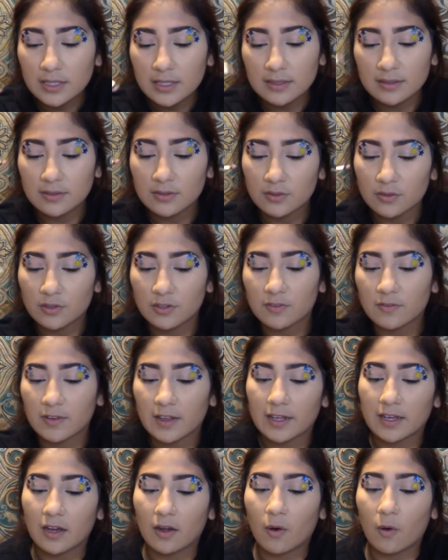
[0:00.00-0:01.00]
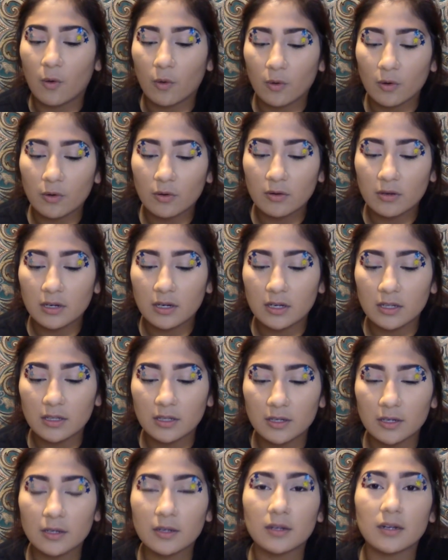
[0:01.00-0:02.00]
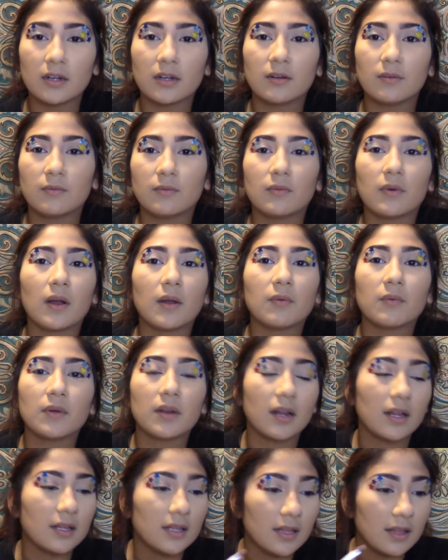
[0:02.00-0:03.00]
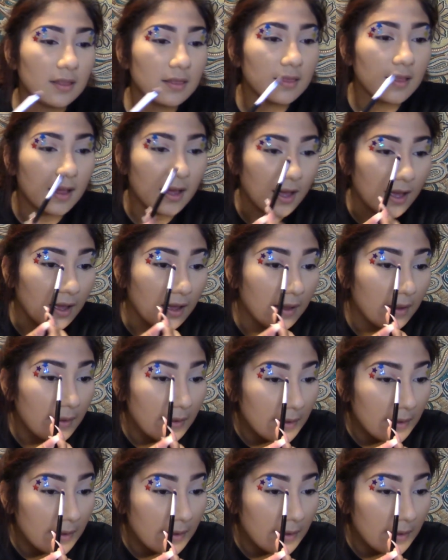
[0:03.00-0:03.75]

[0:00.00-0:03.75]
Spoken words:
it's sort of like a coral color. Why would I need that?